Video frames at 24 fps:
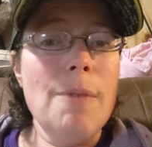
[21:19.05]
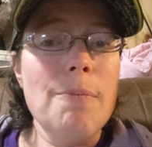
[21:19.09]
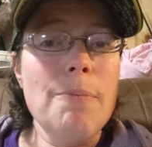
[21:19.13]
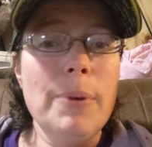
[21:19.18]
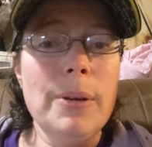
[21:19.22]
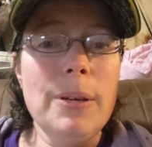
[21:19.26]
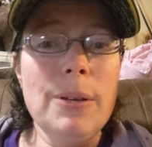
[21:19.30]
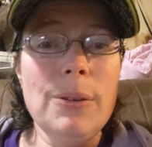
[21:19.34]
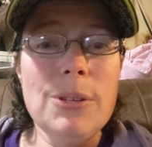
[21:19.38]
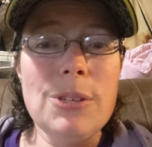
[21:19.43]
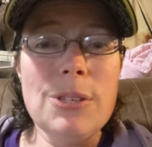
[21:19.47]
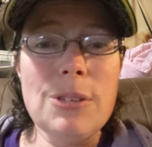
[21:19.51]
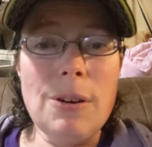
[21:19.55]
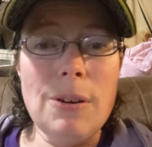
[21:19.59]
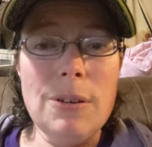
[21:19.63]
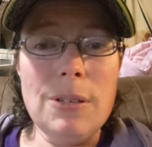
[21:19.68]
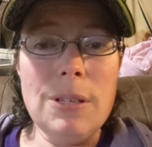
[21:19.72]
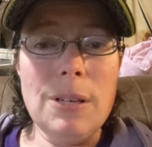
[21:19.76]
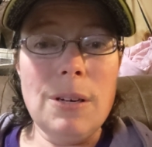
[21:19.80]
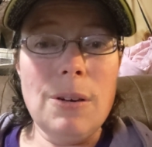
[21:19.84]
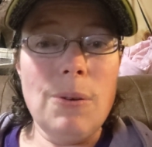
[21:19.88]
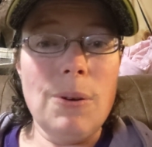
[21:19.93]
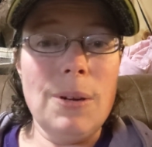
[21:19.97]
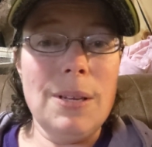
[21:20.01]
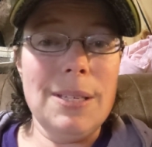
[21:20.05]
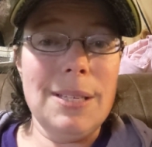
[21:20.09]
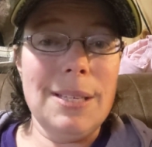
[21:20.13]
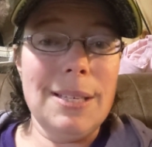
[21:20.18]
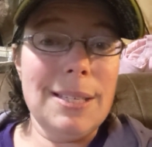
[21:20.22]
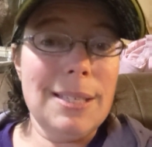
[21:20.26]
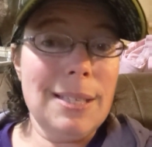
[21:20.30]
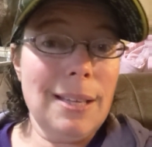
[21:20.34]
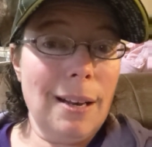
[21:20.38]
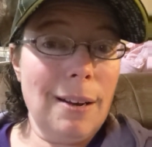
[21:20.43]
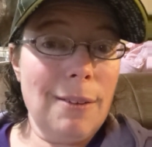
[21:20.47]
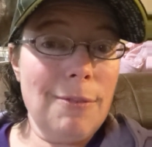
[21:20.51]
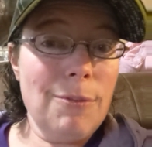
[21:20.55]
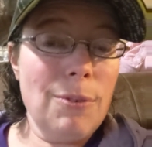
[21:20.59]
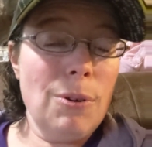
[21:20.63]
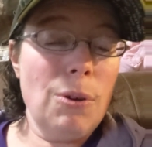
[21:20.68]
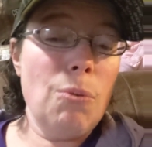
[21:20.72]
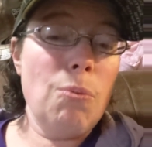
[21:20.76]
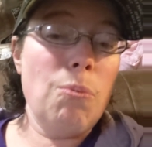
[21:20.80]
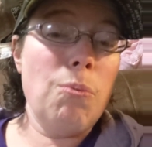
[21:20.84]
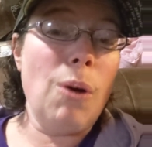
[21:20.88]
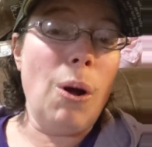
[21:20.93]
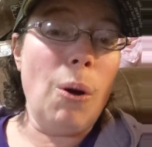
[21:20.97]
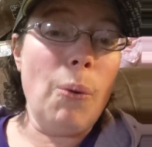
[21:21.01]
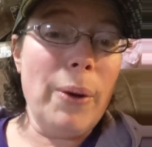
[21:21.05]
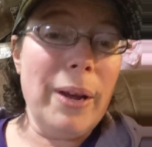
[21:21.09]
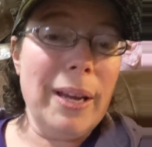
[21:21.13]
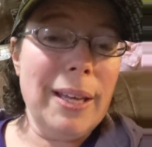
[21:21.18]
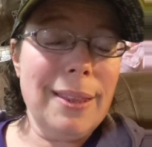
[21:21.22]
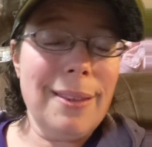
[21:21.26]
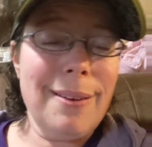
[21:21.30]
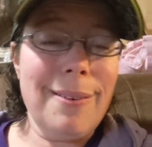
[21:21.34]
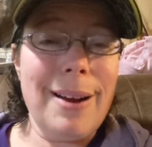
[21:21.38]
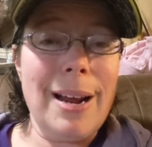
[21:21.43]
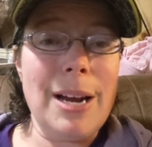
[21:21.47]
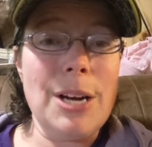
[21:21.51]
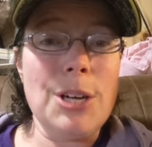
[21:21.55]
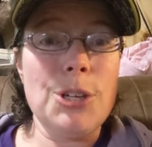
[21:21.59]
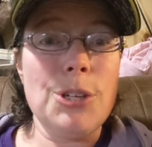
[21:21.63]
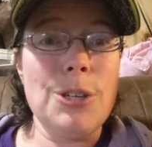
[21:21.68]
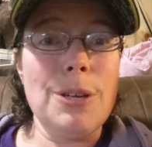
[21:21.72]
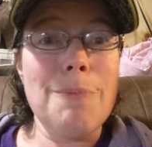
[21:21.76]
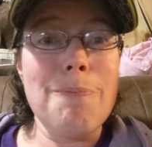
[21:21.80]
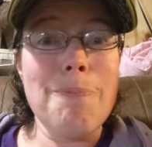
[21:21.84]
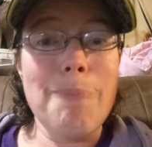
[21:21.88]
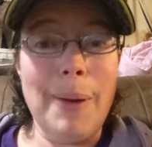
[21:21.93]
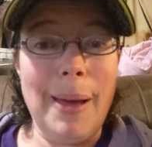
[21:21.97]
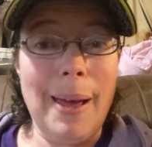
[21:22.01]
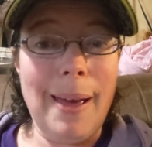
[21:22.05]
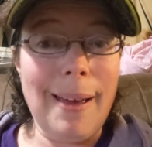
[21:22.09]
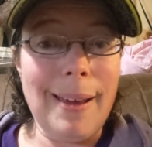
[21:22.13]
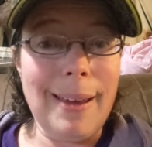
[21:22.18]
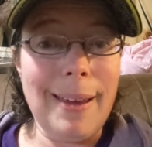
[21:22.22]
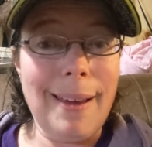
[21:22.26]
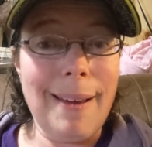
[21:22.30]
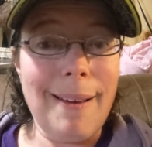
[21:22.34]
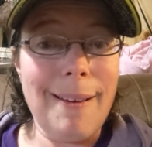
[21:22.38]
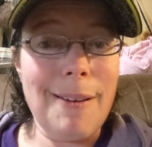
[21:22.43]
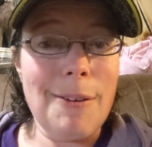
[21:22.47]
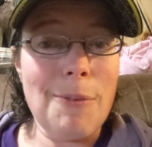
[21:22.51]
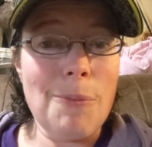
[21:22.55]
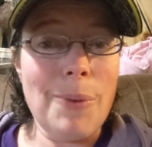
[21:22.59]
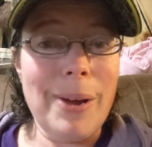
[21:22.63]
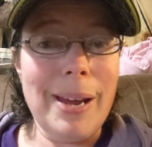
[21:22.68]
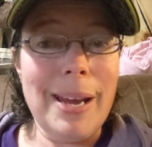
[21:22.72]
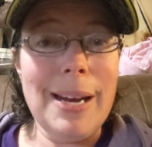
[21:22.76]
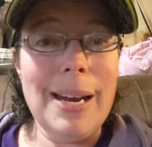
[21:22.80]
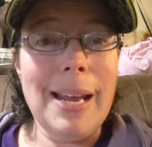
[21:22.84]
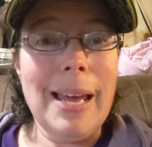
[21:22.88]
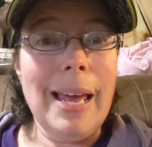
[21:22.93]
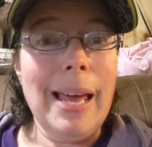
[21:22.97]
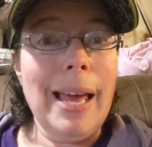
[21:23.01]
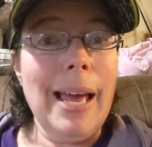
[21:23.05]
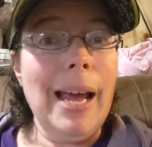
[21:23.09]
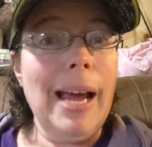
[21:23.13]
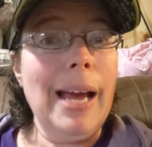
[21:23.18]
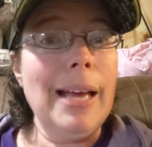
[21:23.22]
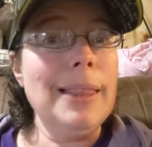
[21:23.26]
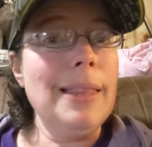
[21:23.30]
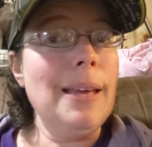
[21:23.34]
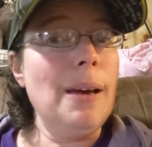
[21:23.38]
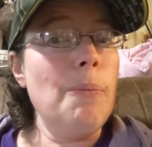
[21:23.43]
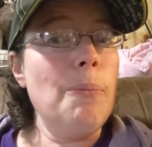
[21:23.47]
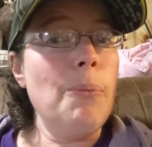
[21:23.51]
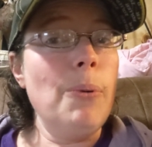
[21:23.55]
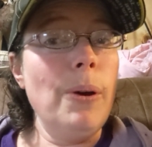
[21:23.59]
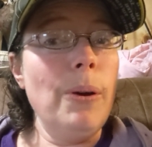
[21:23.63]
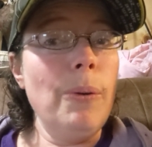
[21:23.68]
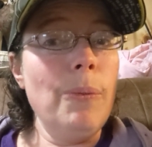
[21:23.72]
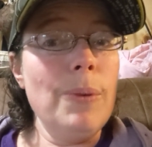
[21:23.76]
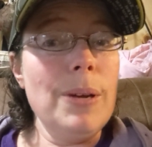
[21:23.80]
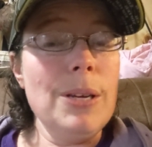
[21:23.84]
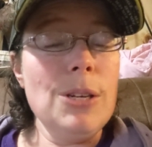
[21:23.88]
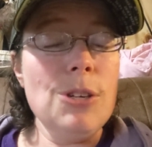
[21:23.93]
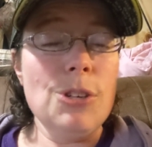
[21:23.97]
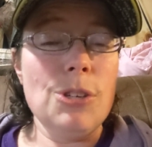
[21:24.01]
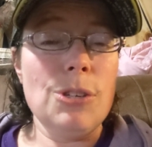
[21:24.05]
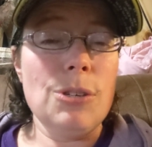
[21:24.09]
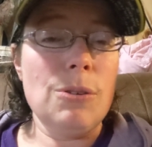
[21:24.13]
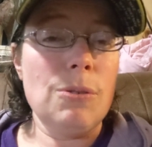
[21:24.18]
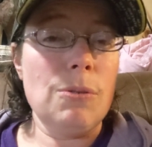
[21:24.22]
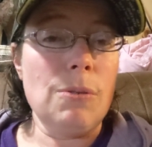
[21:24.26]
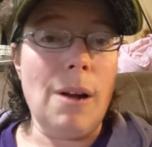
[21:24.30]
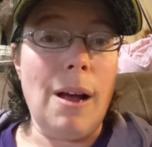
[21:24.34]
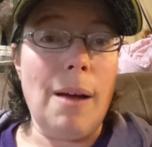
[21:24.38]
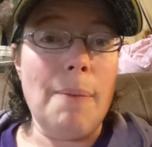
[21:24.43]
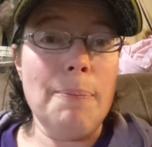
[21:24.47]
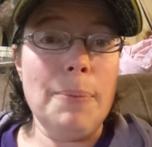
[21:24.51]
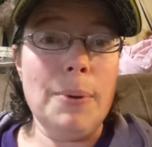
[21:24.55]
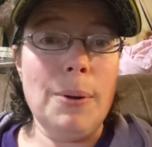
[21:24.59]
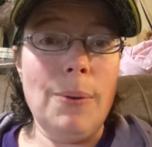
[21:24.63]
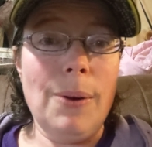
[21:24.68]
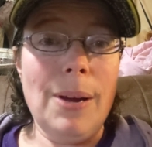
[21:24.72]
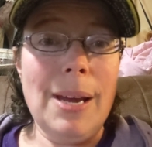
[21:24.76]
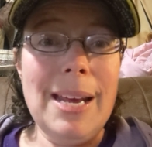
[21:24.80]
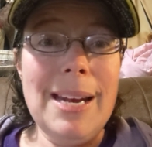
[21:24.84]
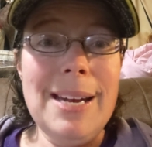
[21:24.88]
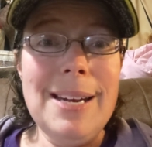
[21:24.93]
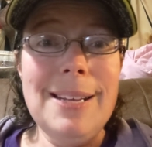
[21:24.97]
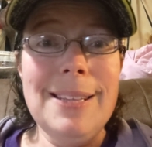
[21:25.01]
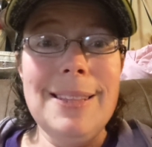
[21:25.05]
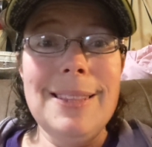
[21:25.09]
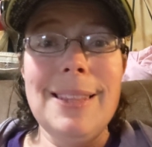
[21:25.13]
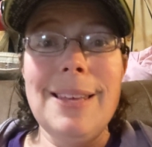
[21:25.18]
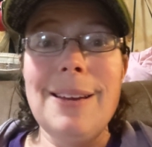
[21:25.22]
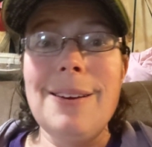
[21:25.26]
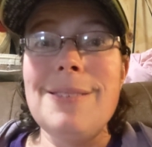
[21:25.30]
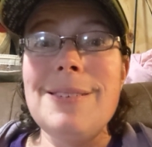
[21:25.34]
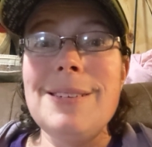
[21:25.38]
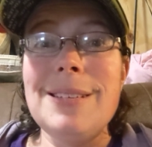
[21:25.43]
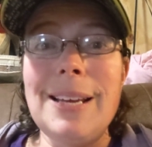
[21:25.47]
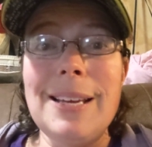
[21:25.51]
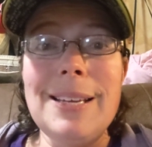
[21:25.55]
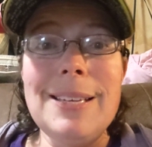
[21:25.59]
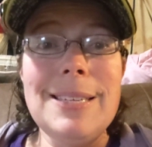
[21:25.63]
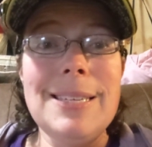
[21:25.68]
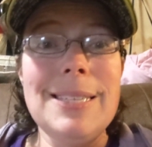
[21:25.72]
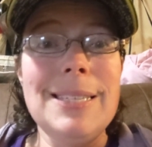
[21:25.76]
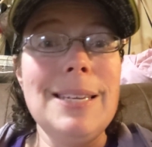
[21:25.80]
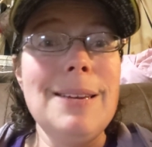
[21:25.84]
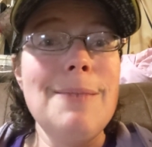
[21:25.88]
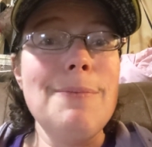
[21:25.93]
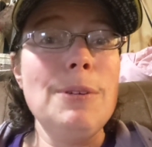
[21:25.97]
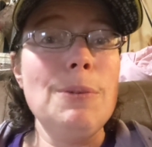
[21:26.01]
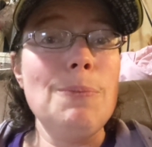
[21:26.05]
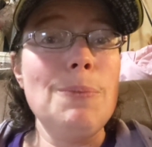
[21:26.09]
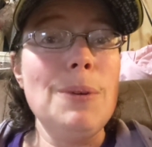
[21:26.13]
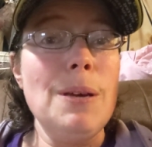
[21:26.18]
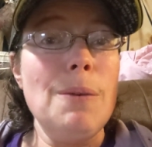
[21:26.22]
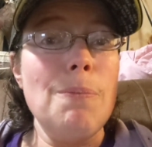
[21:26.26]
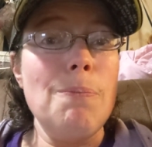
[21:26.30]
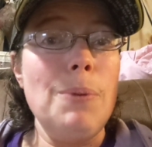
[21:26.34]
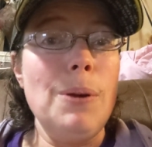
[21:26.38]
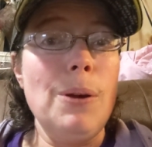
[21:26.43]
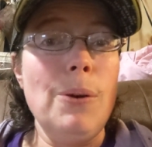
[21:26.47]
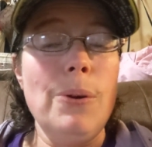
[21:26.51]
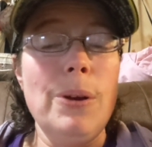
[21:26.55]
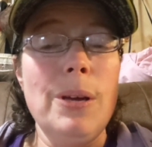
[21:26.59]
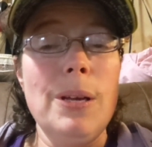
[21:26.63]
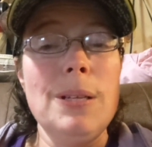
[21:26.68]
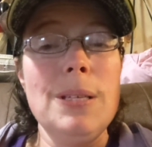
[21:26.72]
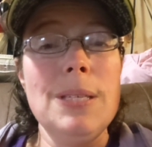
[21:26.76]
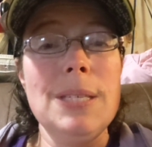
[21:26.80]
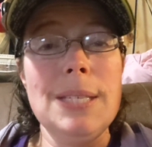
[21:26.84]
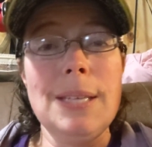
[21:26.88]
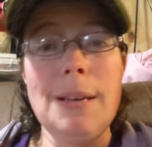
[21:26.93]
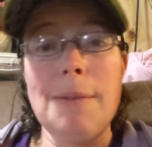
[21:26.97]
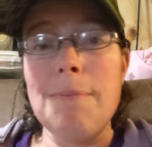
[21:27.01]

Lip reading: But you'll start to notice instead of growing, they're actually packing on weight. At that point, we just drop grain. There does seem to be a period.